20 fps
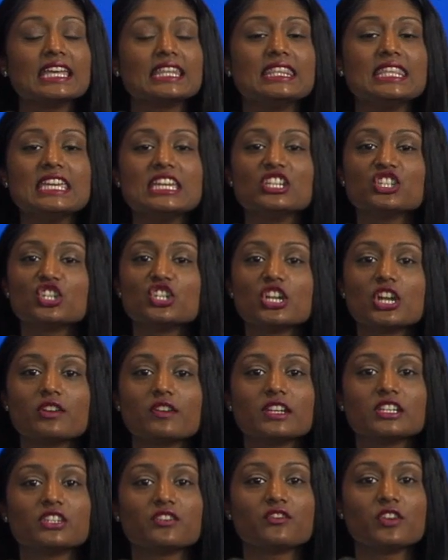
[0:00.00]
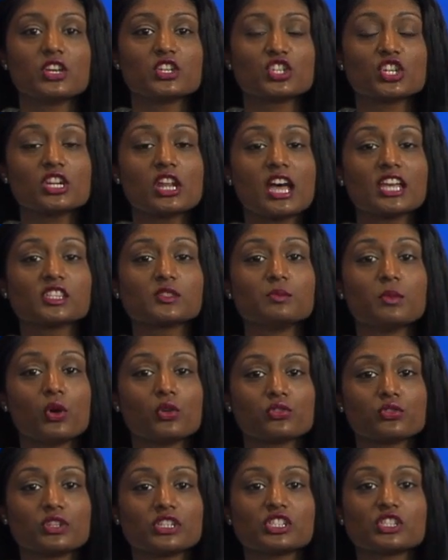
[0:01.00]
The engineering division asks
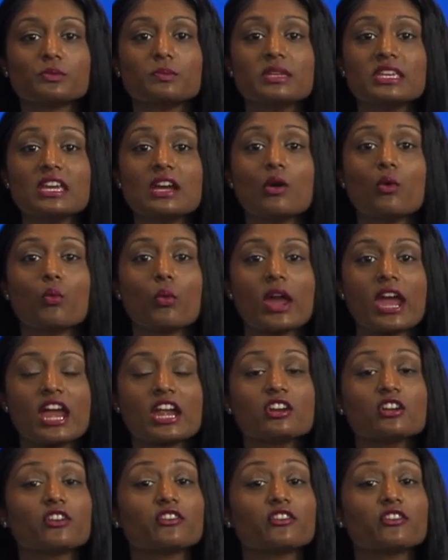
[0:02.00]
motorists to be aware